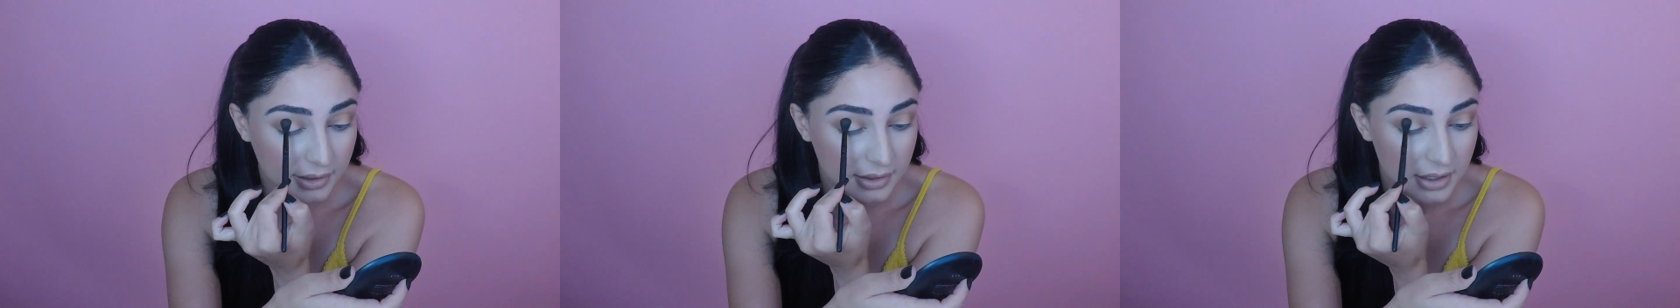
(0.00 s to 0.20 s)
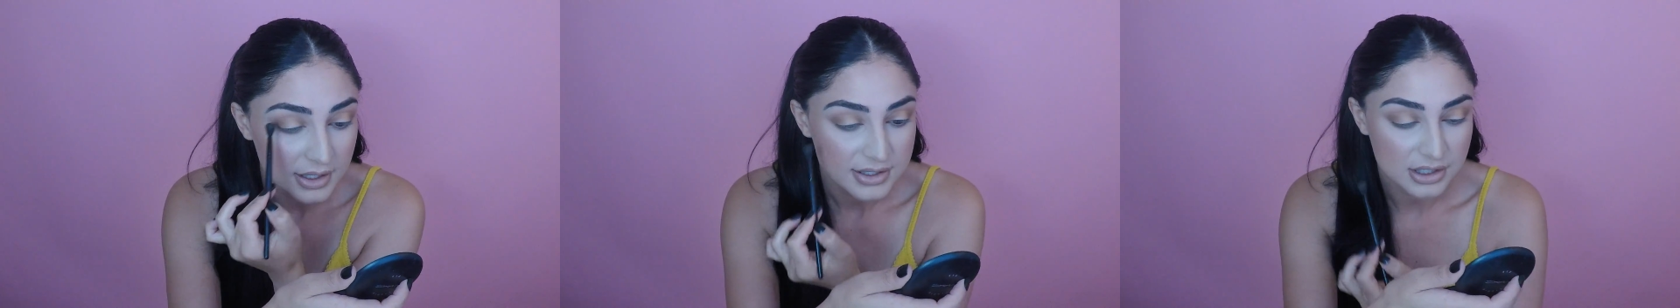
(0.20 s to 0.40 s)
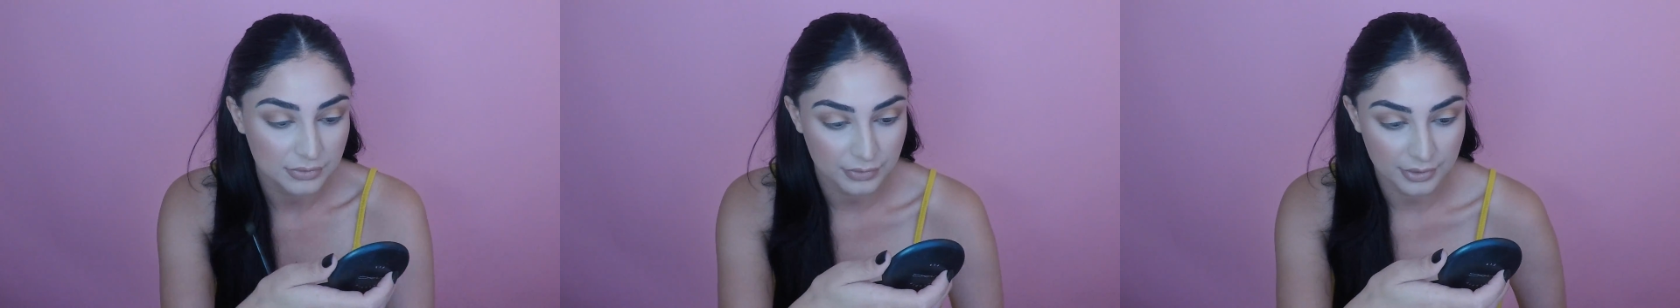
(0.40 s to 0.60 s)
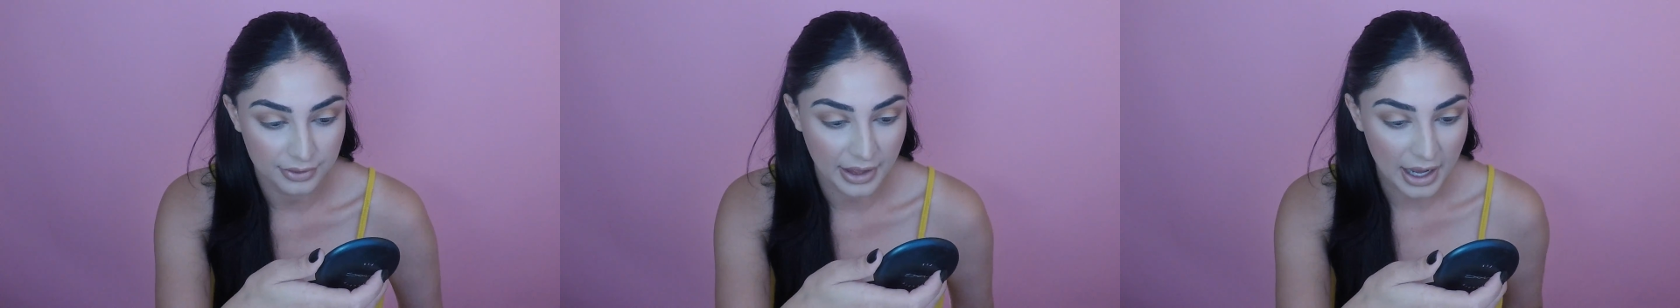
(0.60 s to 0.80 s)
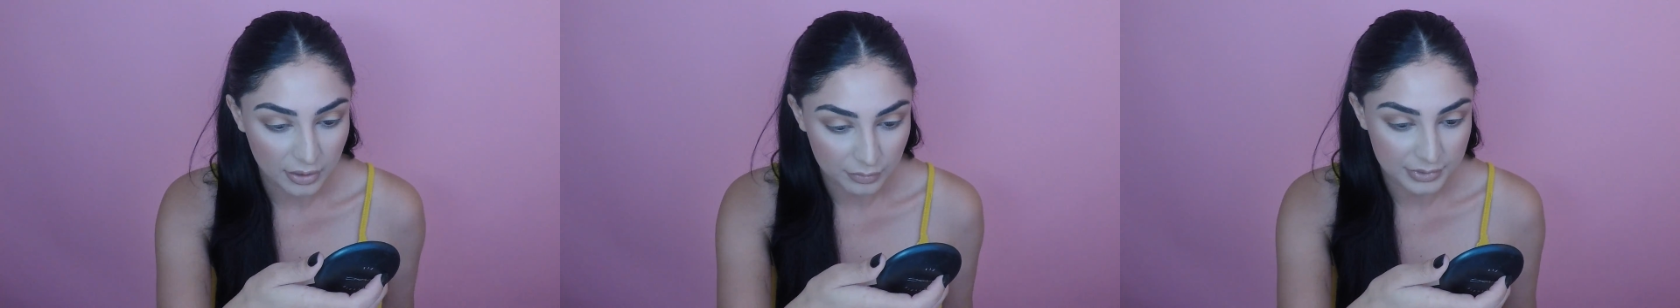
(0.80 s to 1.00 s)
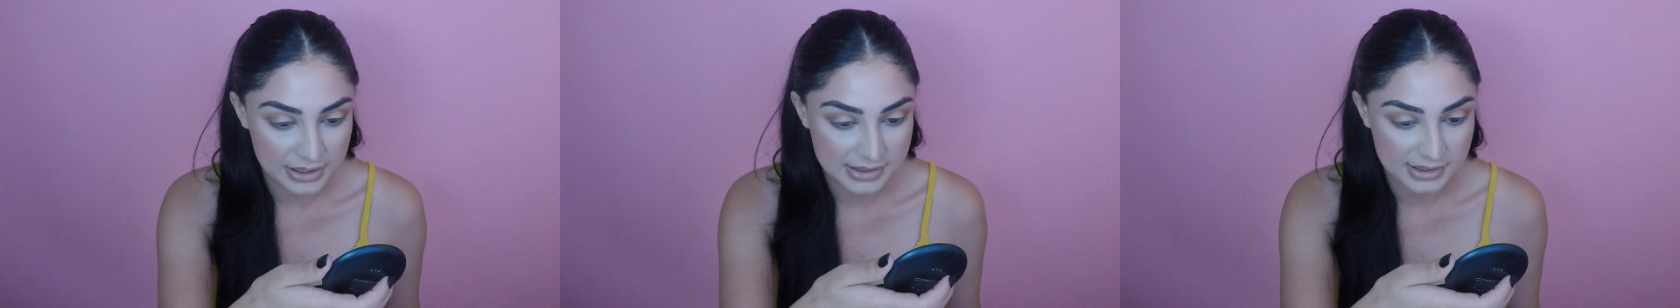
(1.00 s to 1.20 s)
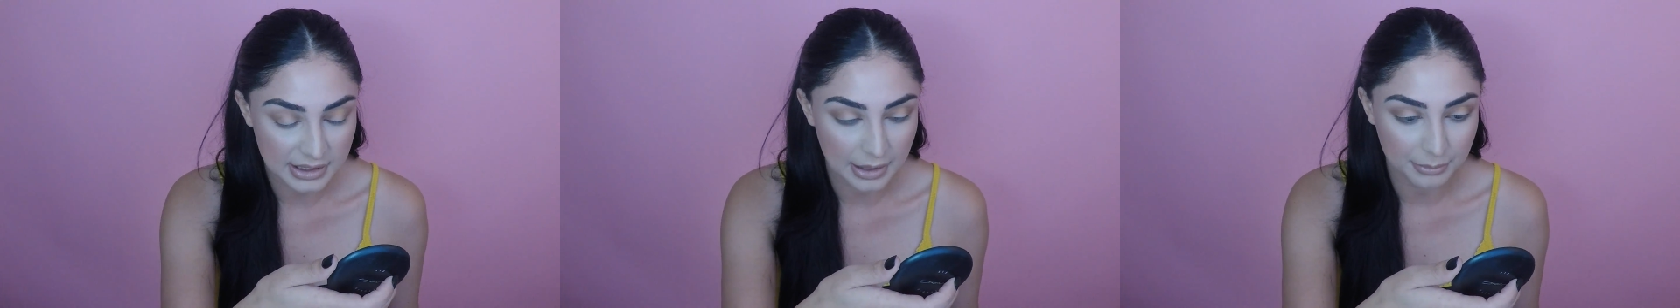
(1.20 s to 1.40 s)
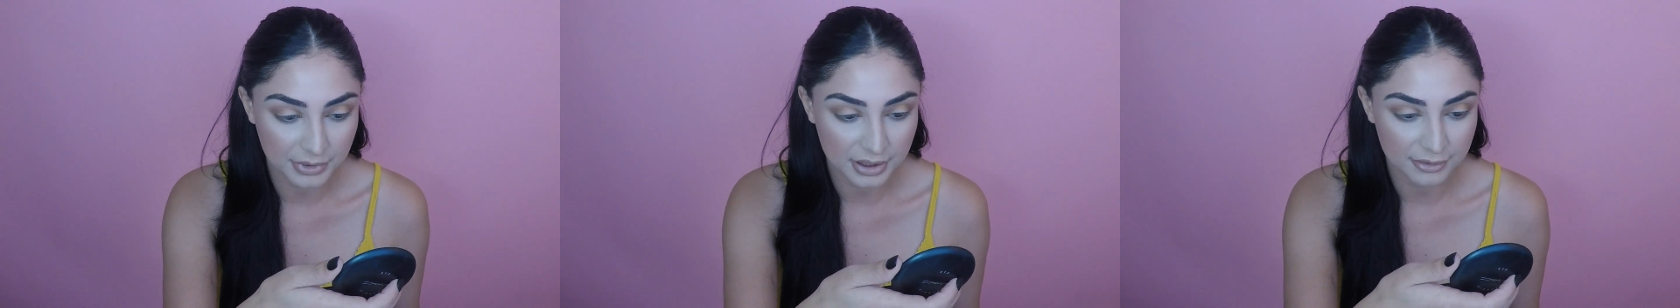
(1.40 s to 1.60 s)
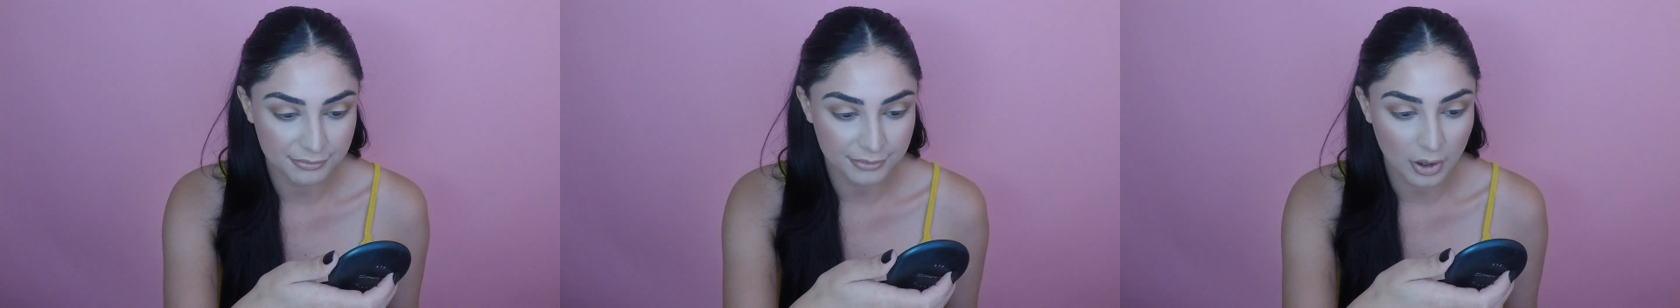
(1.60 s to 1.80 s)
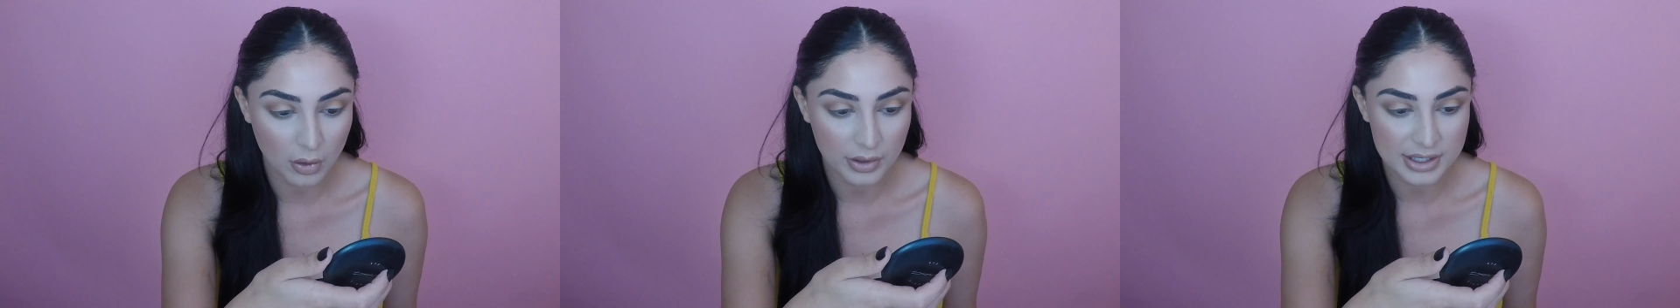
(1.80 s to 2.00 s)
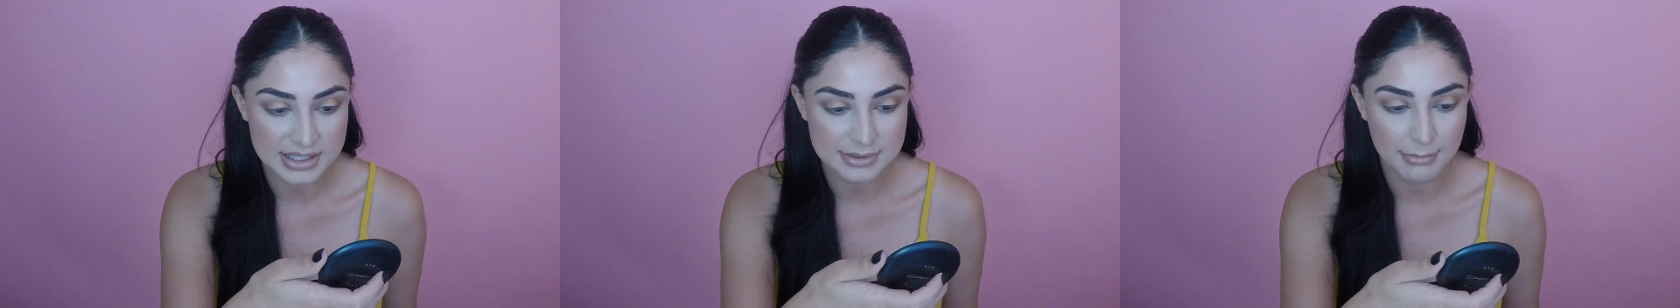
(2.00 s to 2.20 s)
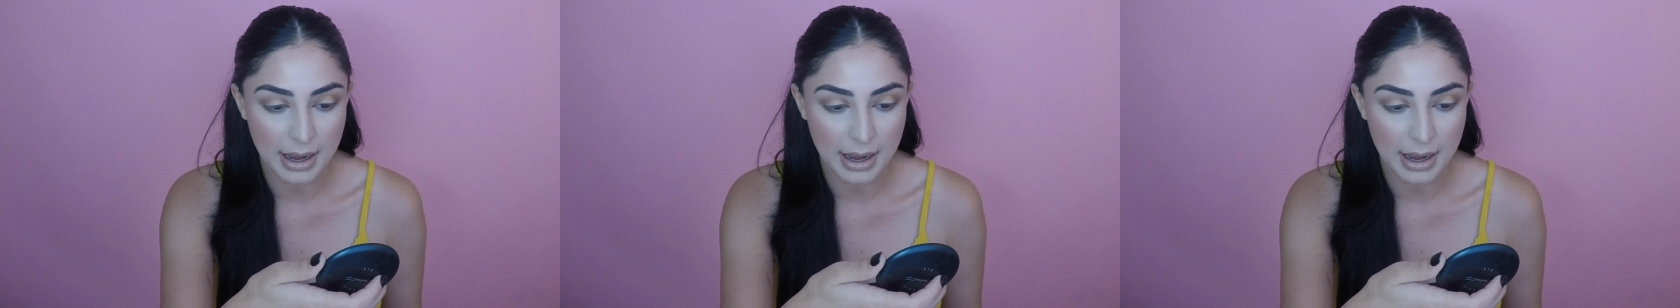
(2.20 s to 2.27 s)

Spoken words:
So for that reason, I'm going to focus my